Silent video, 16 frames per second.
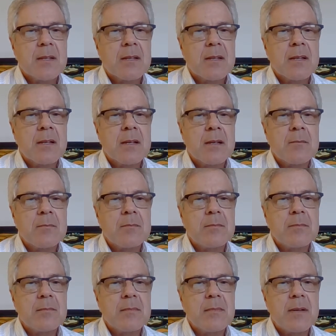
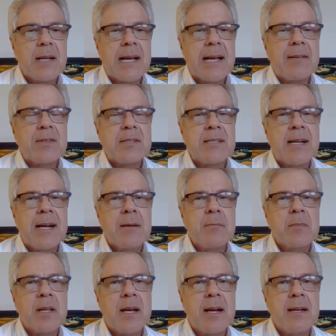I have a
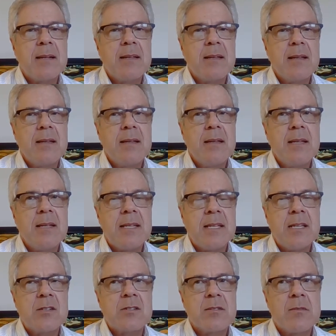timeline in
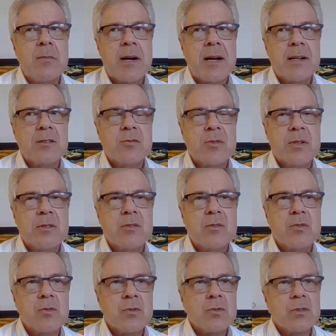each of the monitoring
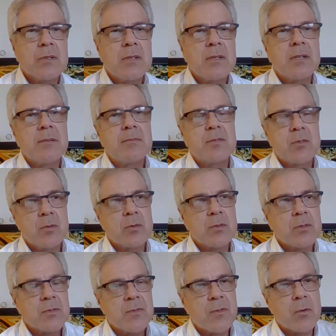
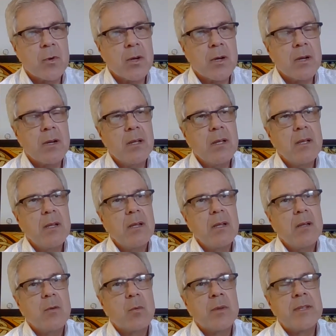tools for
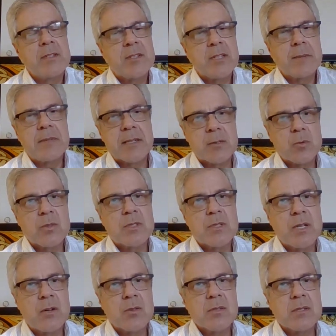when the subject was
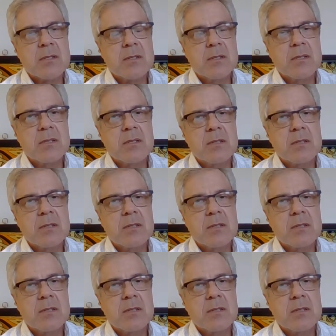dosed,